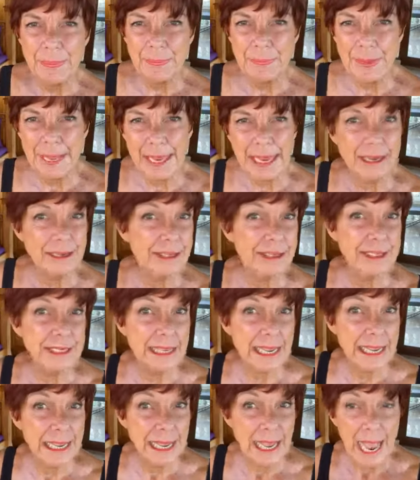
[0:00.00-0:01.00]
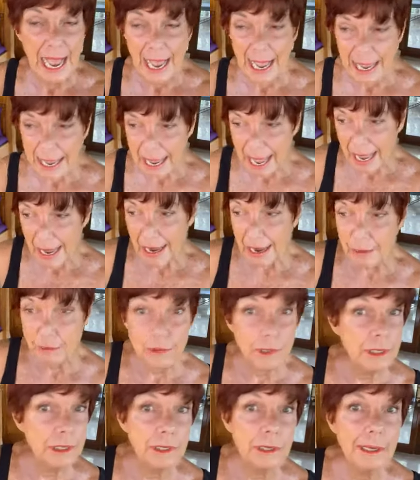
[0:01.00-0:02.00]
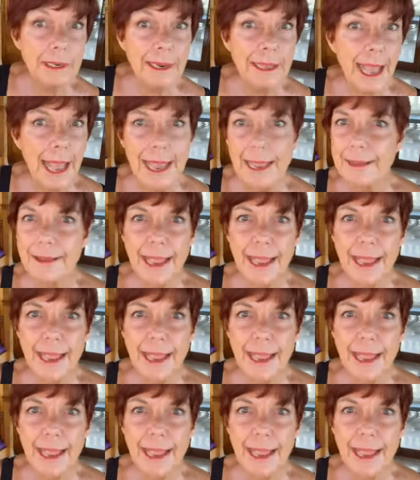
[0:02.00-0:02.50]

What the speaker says: because I